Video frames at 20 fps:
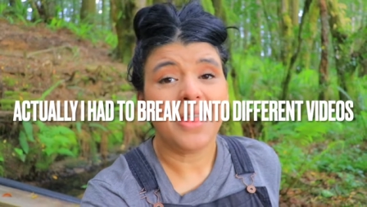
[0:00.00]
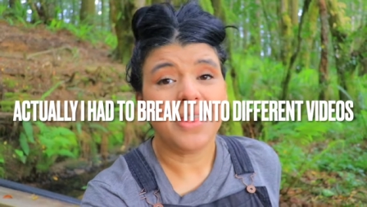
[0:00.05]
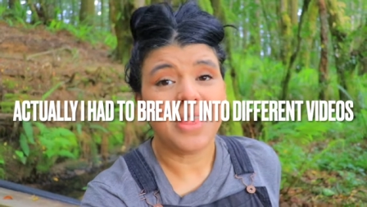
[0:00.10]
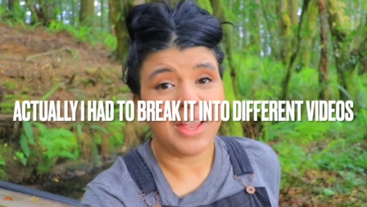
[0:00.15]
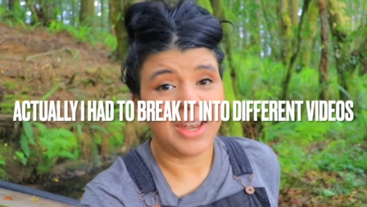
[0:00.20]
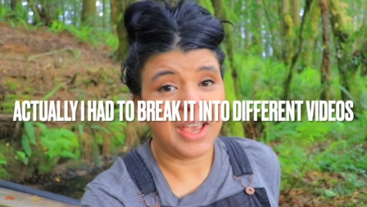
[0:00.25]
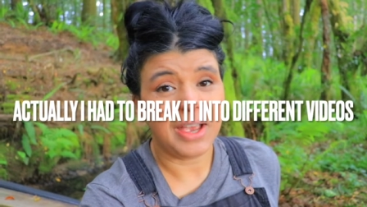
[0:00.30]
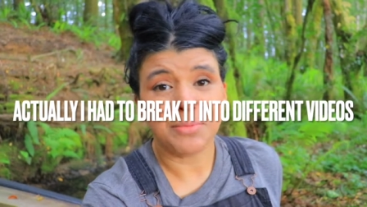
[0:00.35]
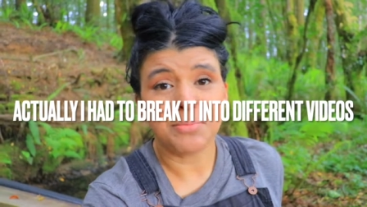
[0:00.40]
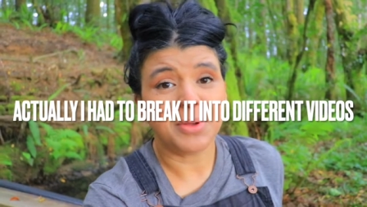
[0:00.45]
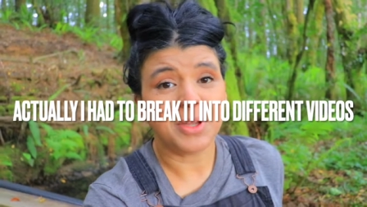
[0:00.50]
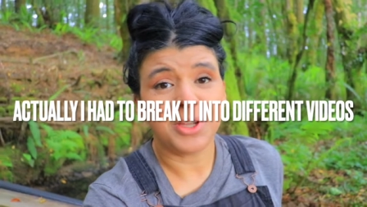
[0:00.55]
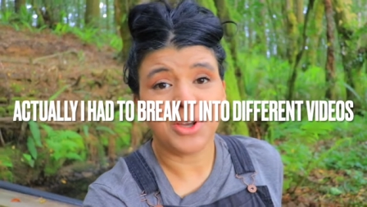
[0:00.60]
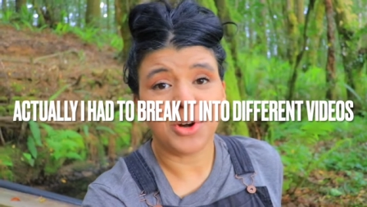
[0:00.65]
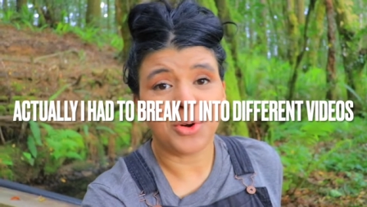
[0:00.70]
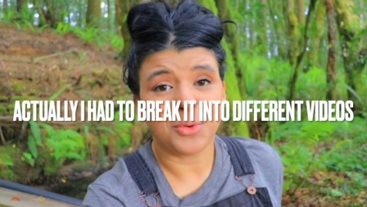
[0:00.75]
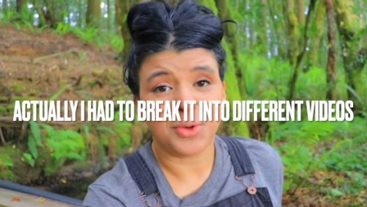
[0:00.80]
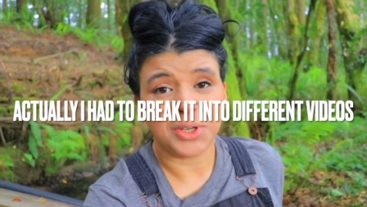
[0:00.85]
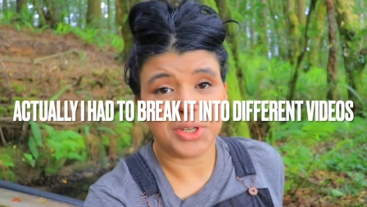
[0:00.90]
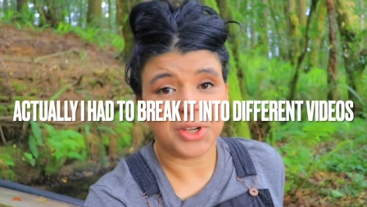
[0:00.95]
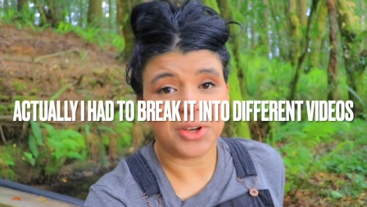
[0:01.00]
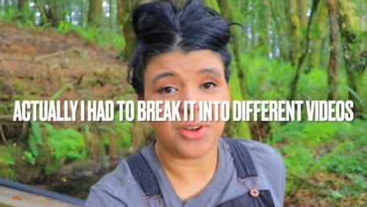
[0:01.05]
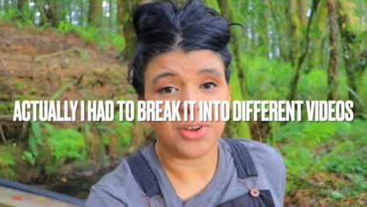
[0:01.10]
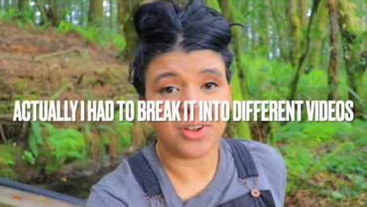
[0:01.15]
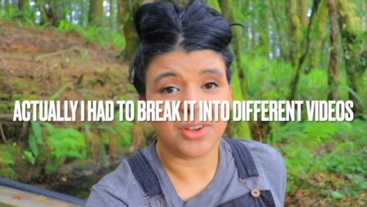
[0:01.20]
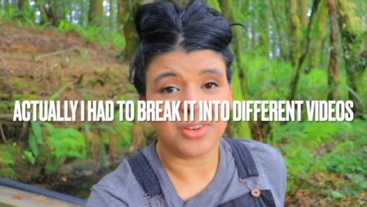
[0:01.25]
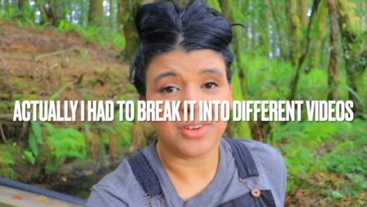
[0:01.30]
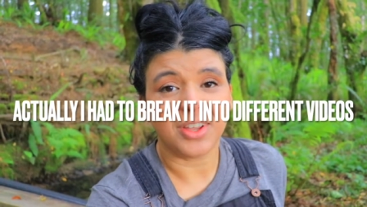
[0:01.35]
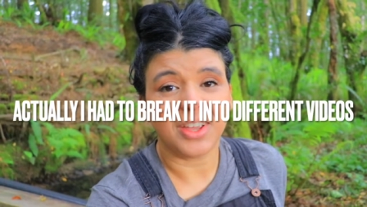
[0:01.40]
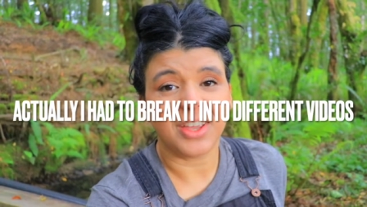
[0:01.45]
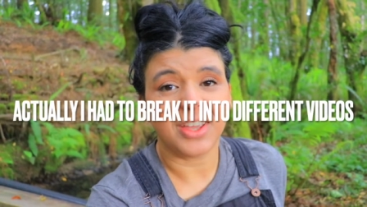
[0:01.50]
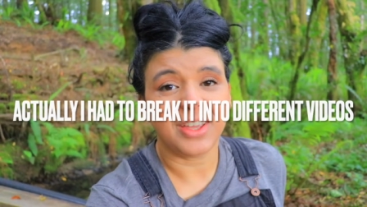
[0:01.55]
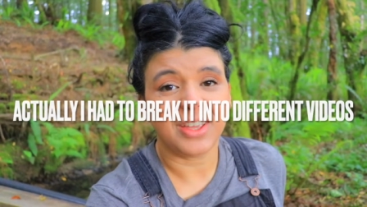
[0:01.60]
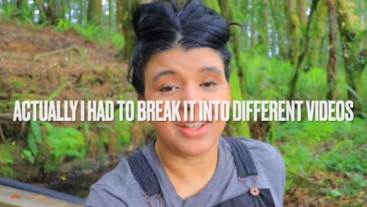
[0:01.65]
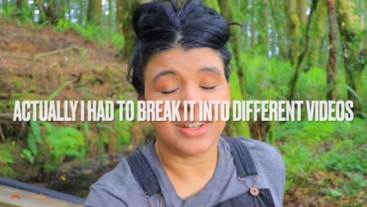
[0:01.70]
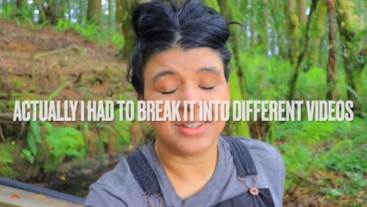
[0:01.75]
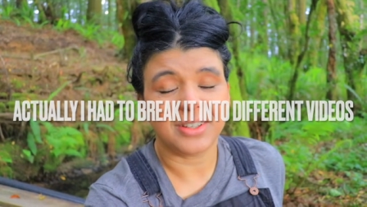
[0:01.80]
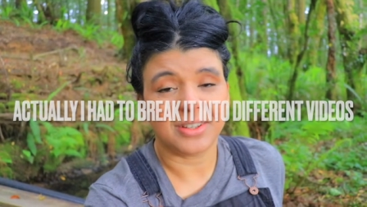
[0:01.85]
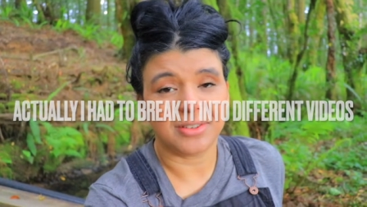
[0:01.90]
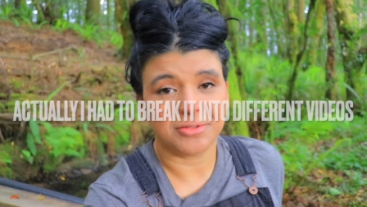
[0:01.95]
that have been going on
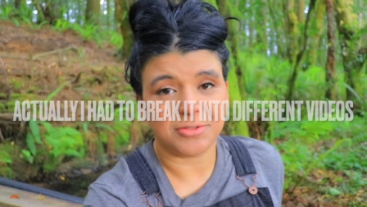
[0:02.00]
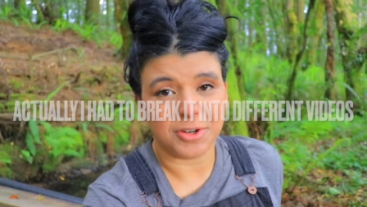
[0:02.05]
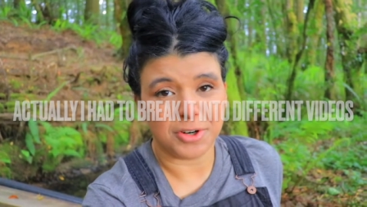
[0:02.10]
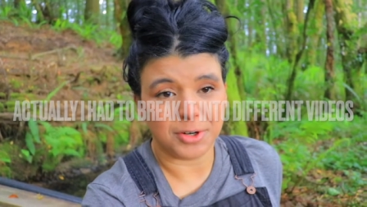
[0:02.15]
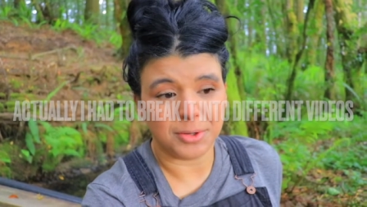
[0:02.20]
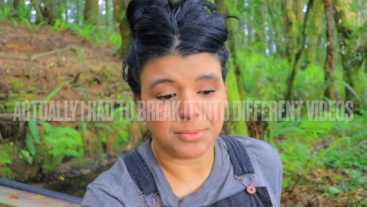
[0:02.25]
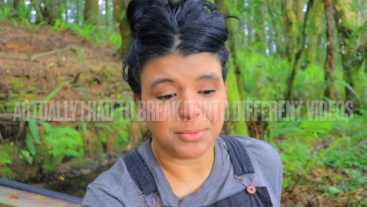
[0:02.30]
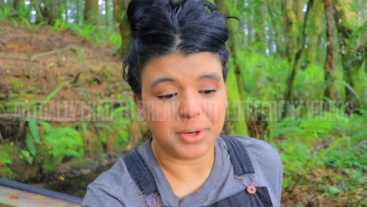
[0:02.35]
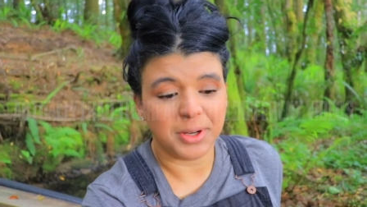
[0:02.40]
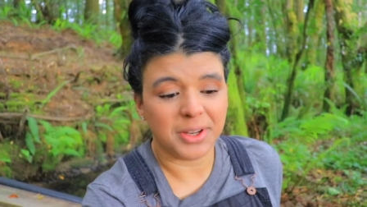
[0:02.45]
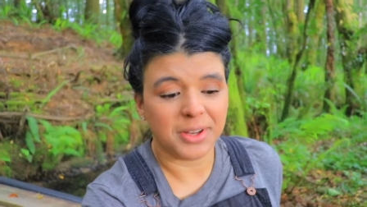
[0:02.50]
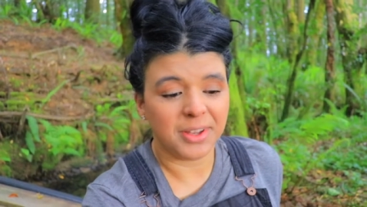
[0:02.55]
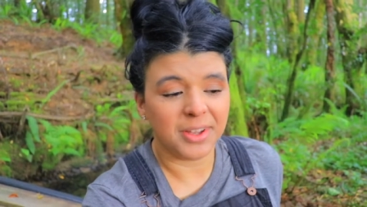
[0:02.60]
in the farm